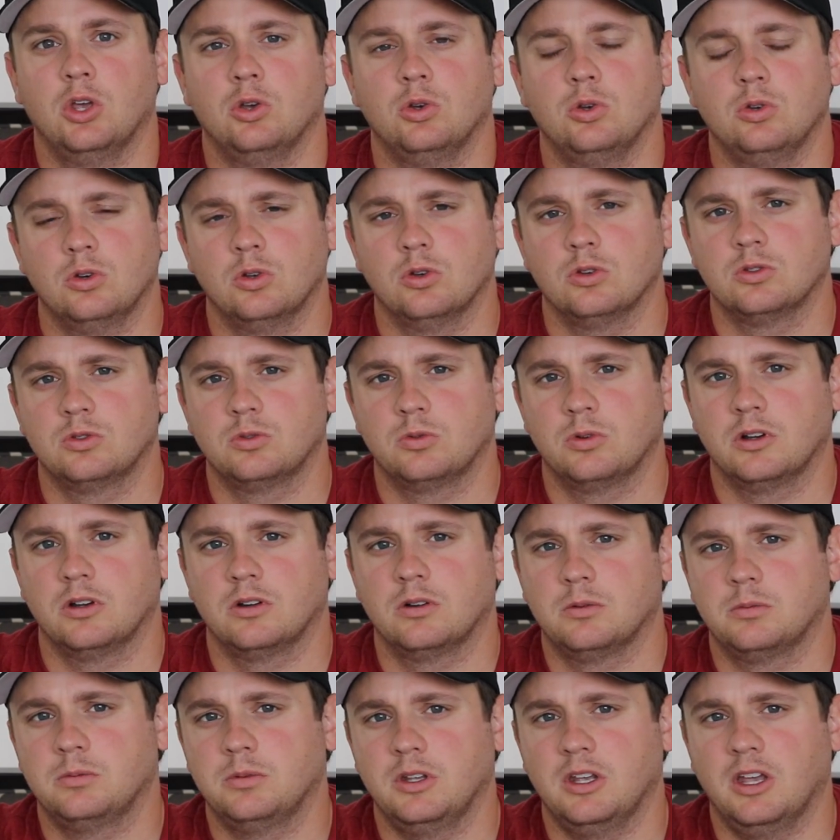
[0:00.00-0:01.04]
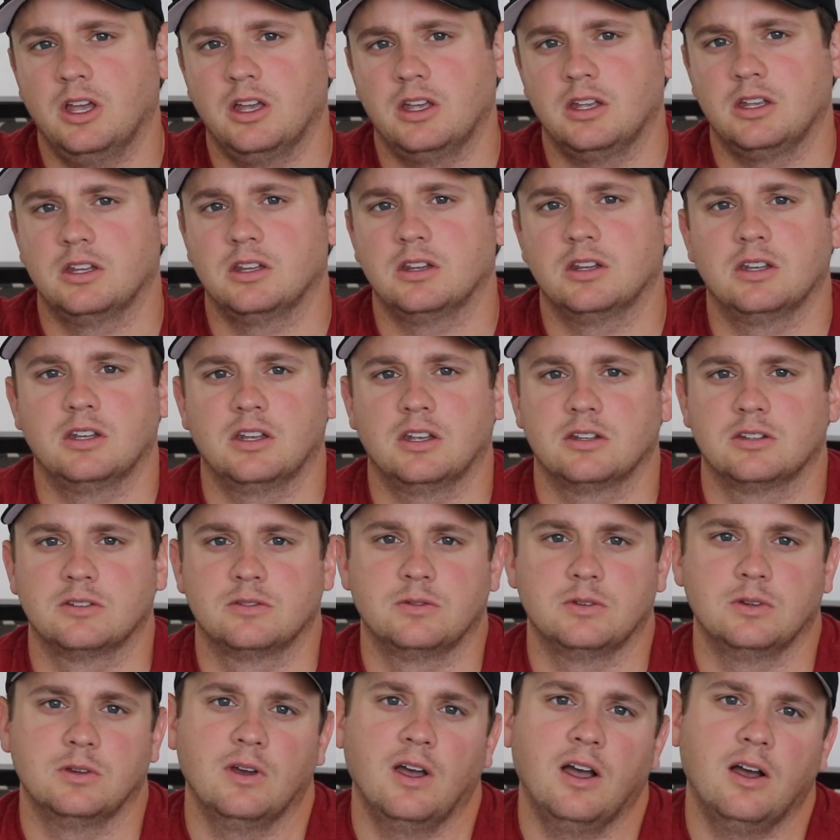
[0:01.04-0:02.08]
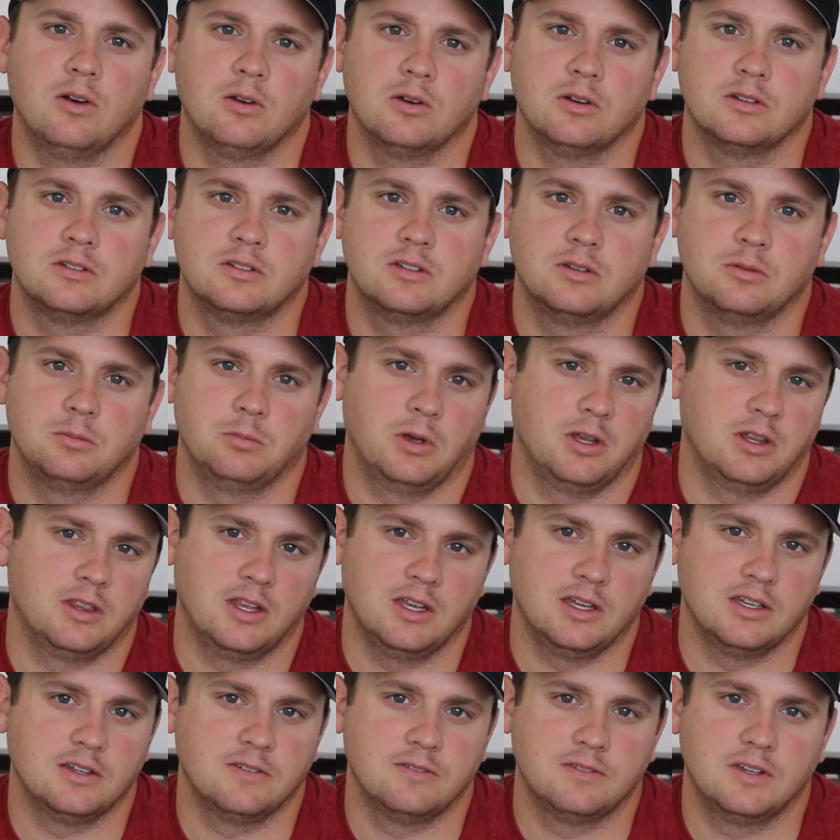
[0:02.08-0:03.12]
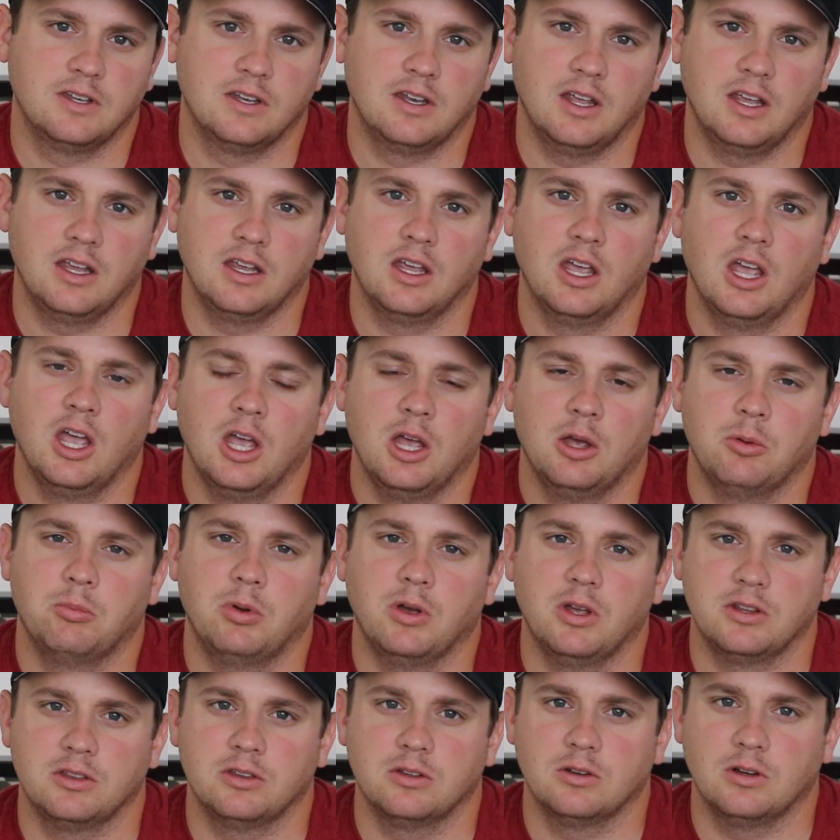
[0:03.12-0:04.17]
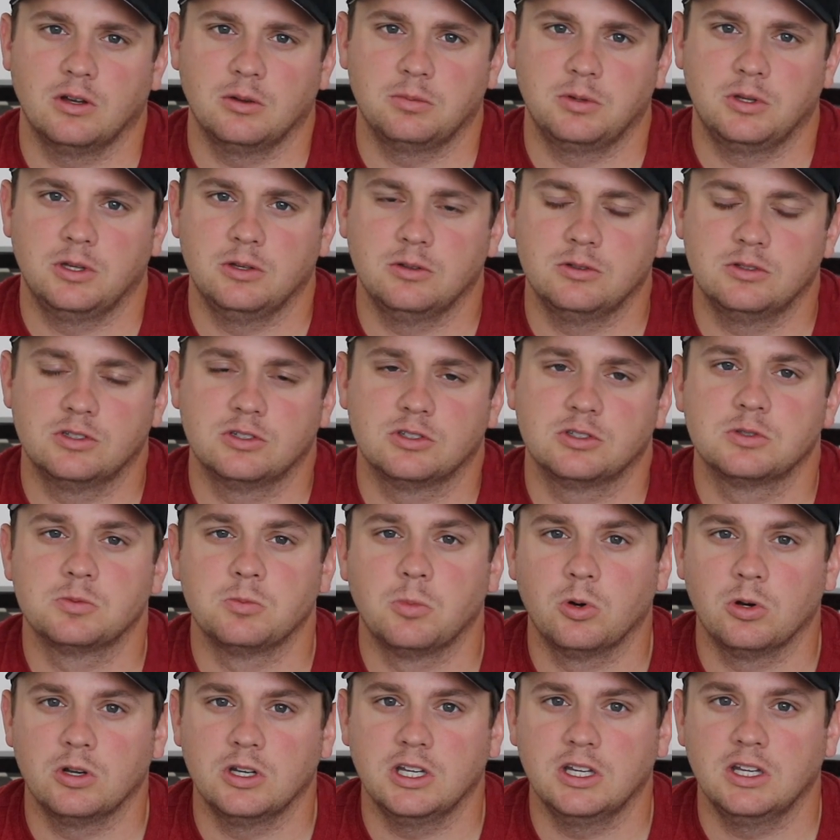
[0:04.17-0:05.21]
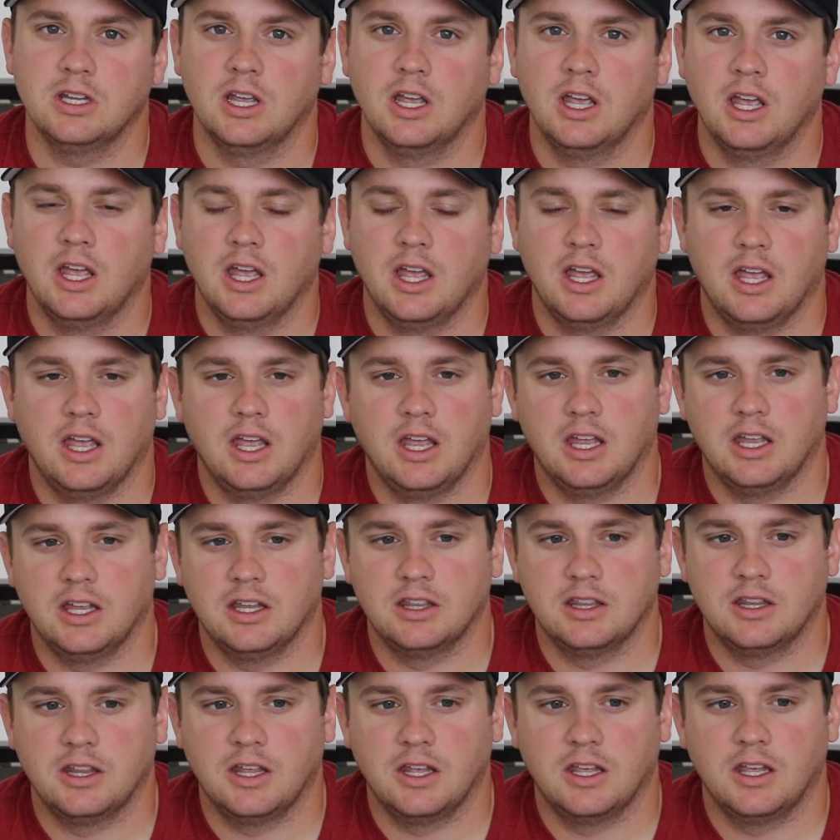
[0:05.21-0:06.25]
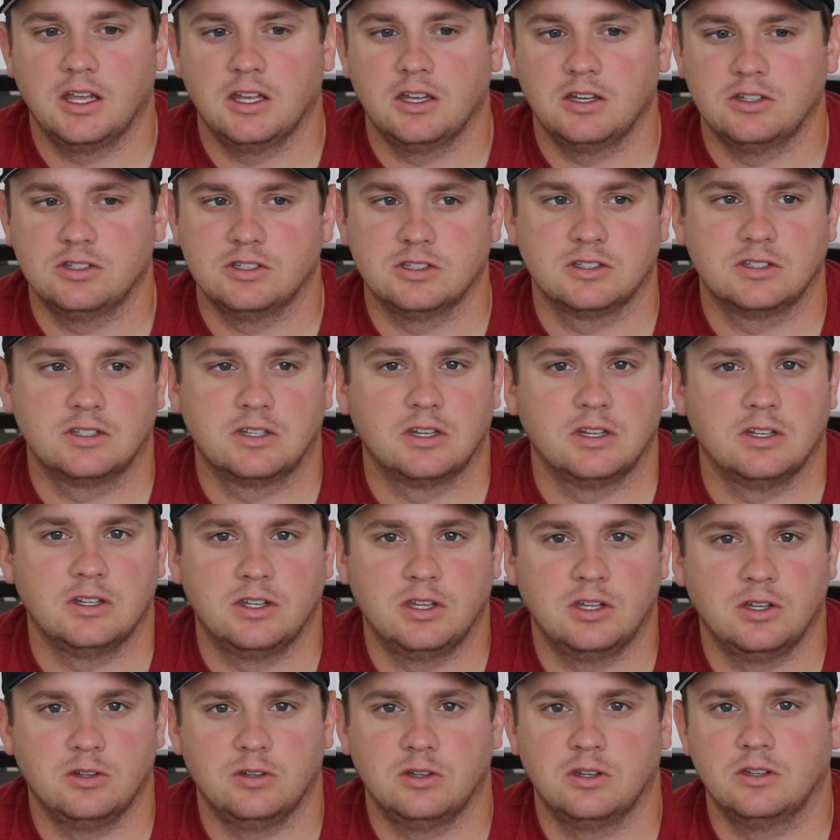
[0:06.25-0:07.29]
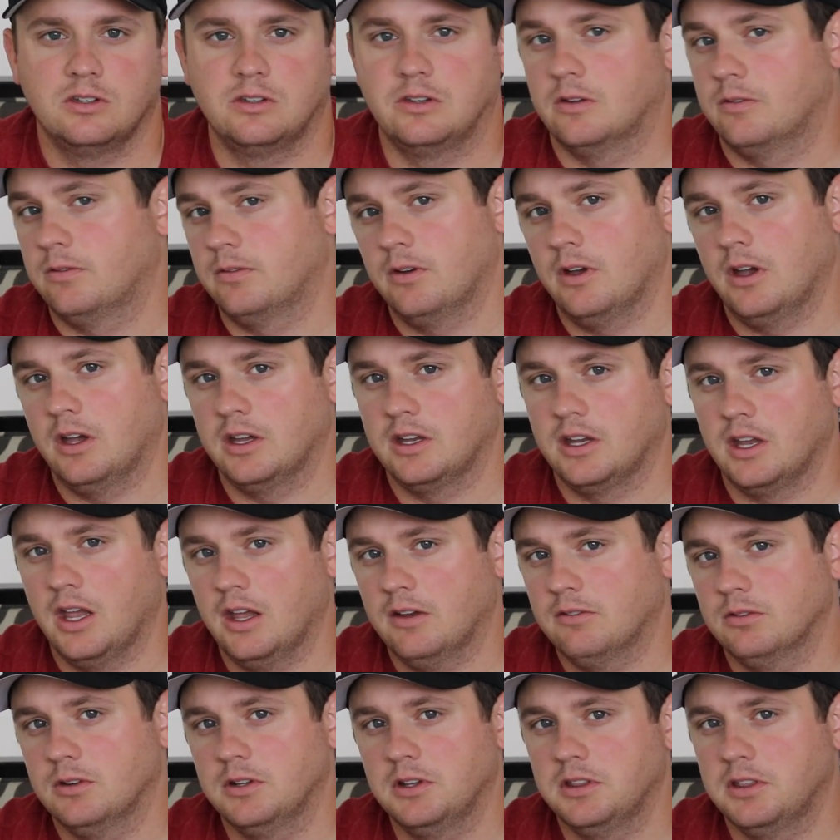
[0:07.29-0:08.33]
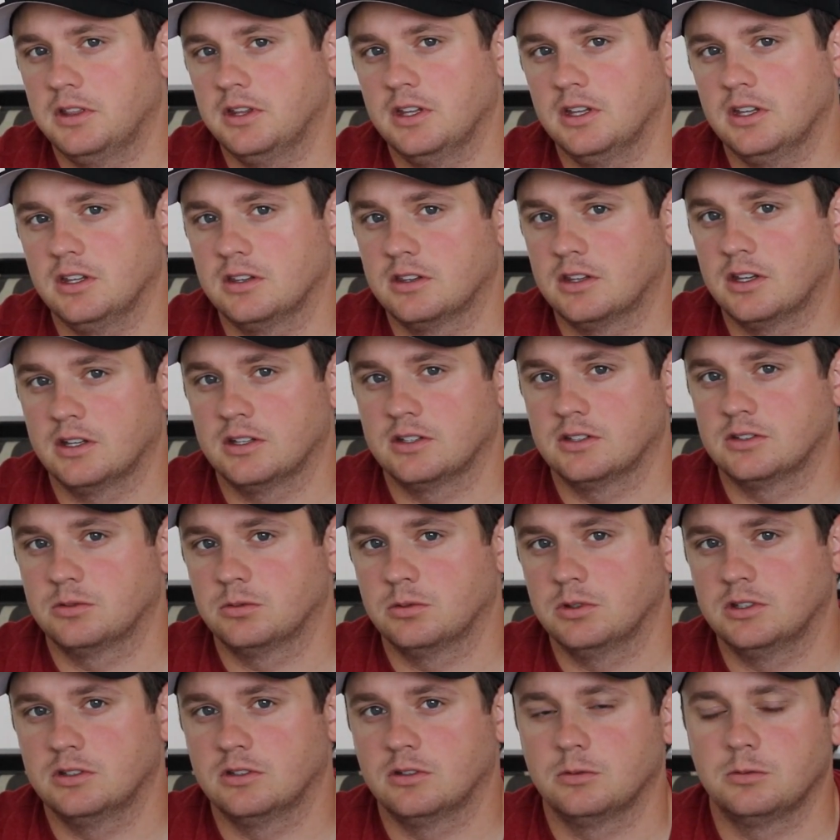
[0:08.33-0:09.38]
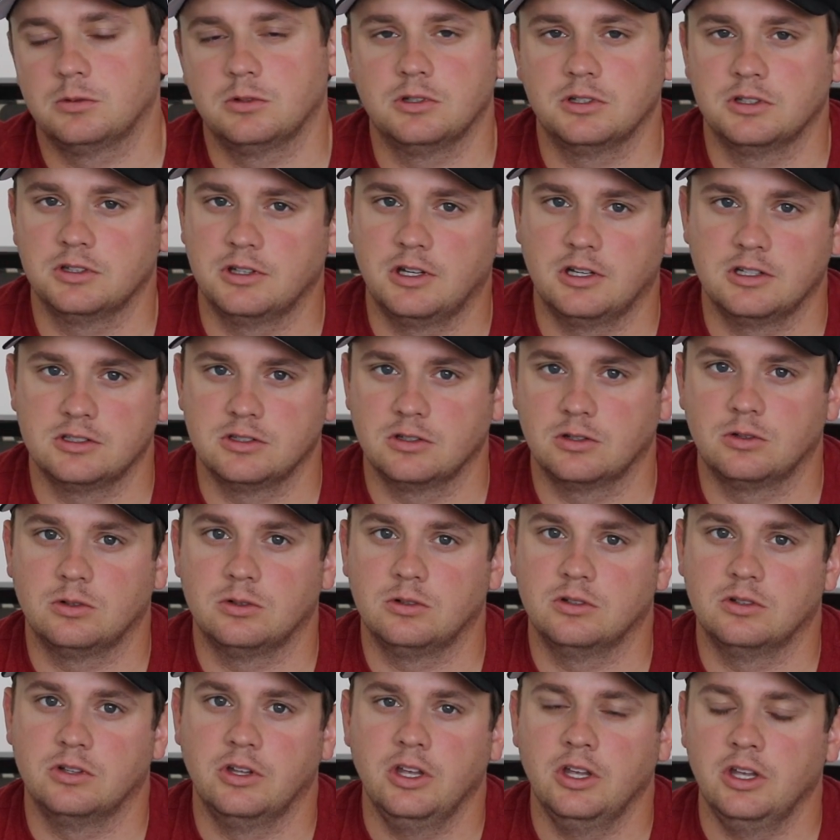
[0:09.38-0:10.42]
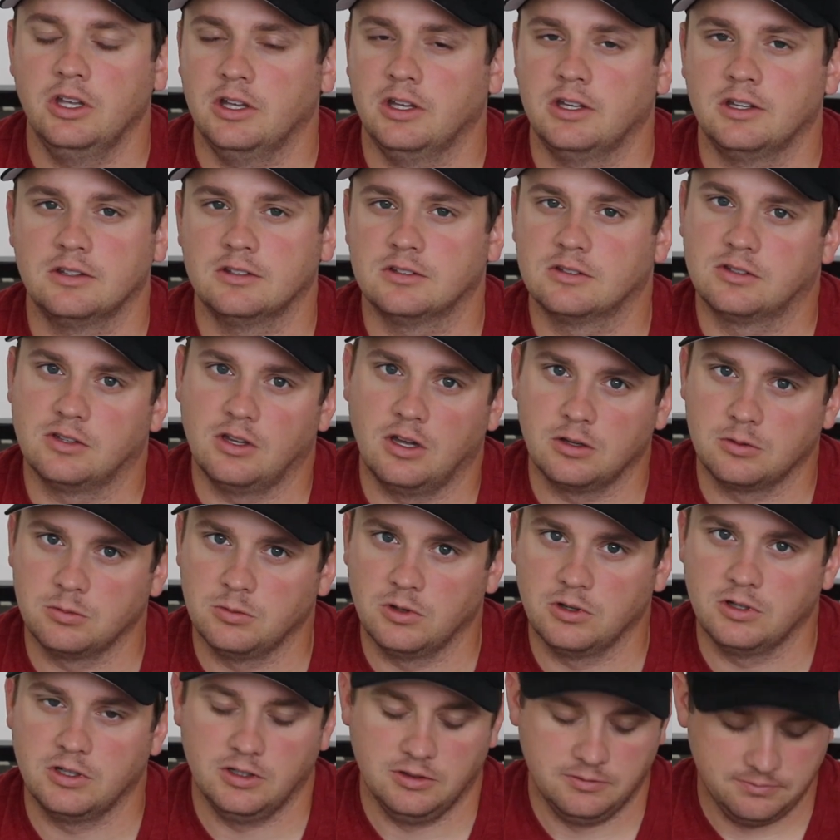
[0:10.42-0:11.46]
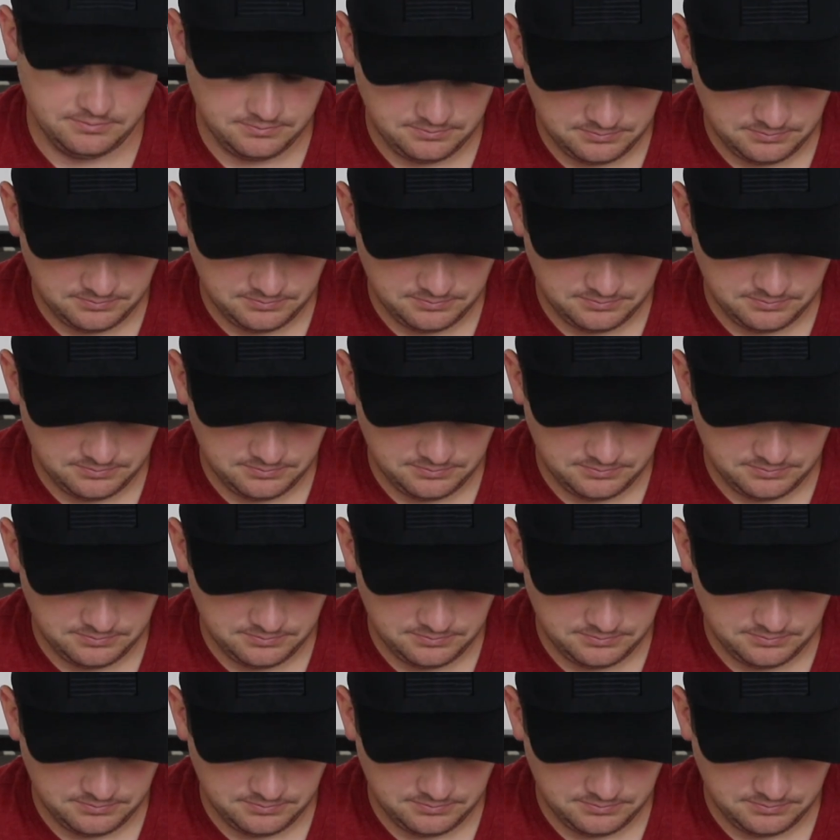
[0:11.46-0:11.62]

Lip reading: Who knows where it'll be at in the next few hours by the end of today, but they're up huge this morning and they just continue to defy everything that is reasonable and logical in the stock market.